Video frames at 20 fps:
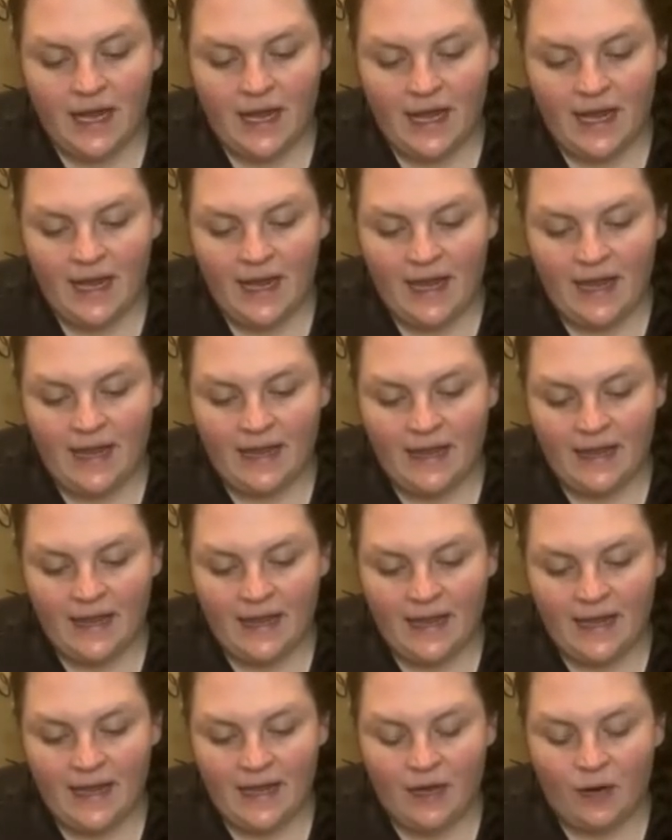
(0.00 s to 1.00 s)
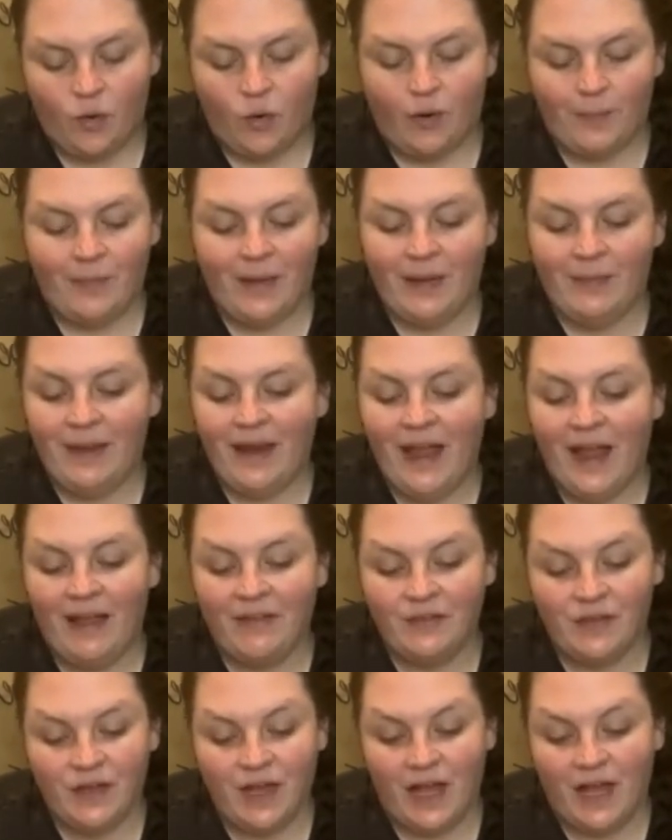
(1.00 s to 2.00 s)
and then, or maybe have
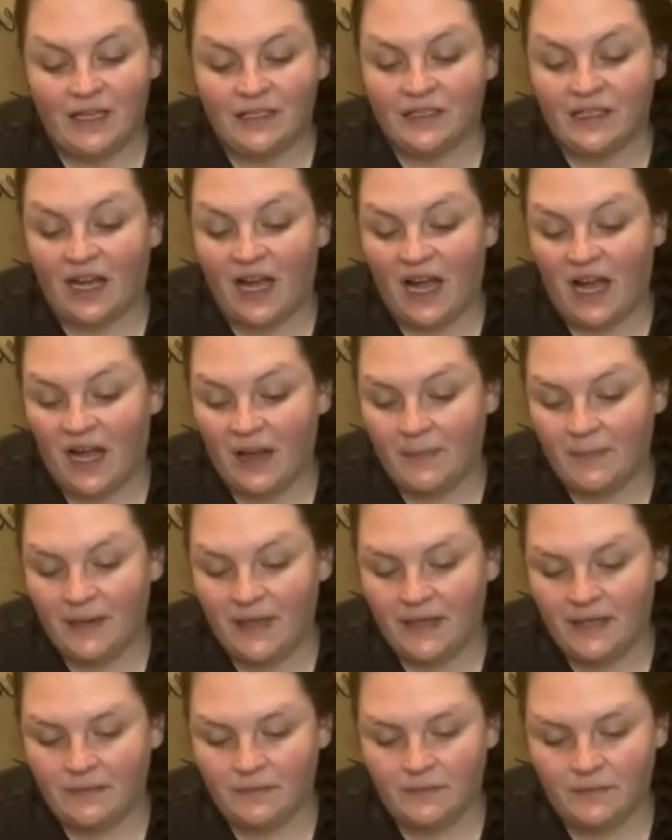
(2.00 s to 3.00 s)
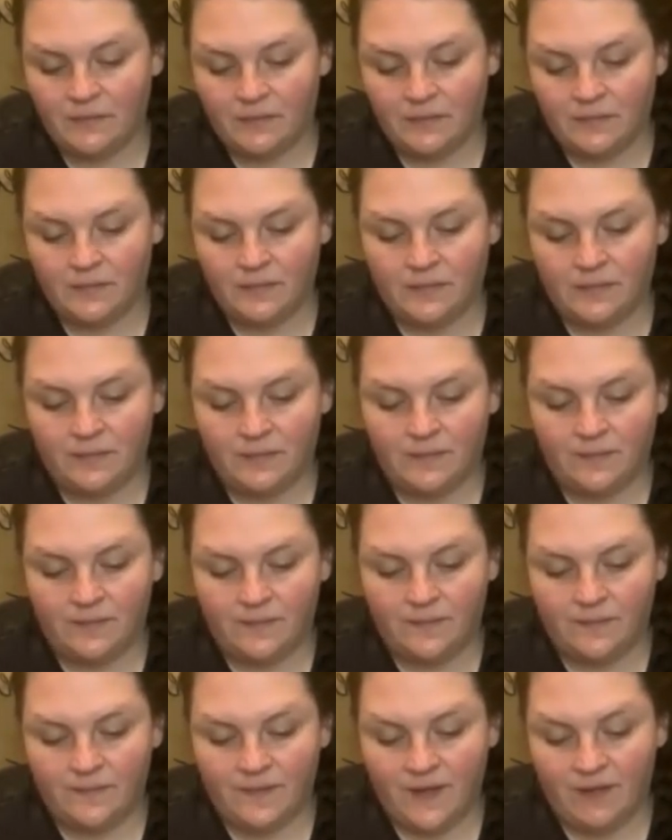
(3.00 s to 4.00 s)
you guys comment
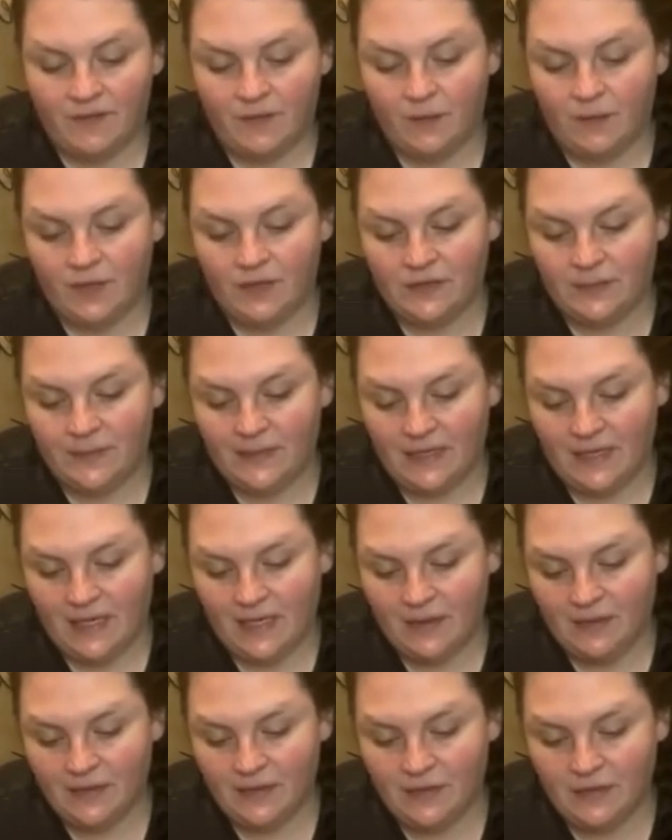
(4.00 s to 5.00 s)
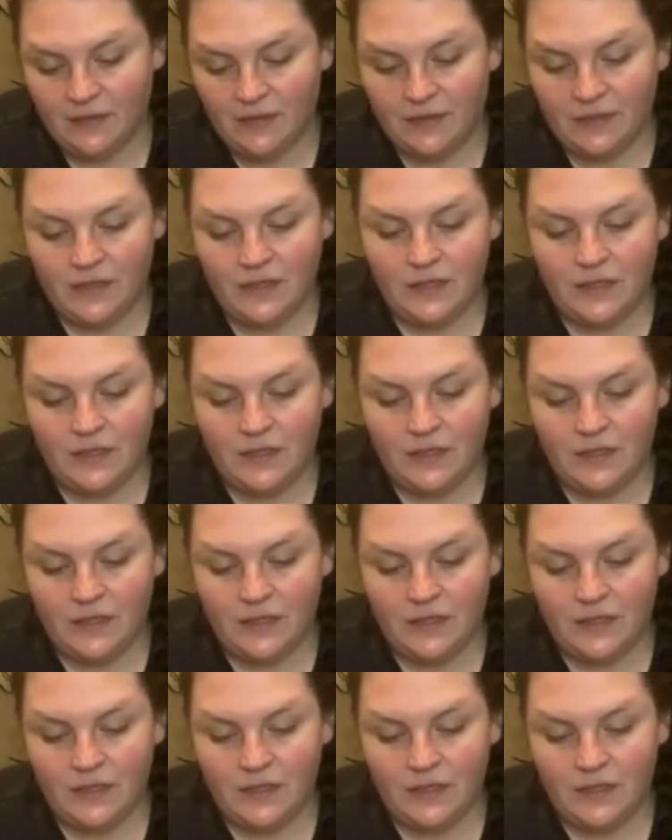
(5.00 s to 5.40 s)
if you want to be entered.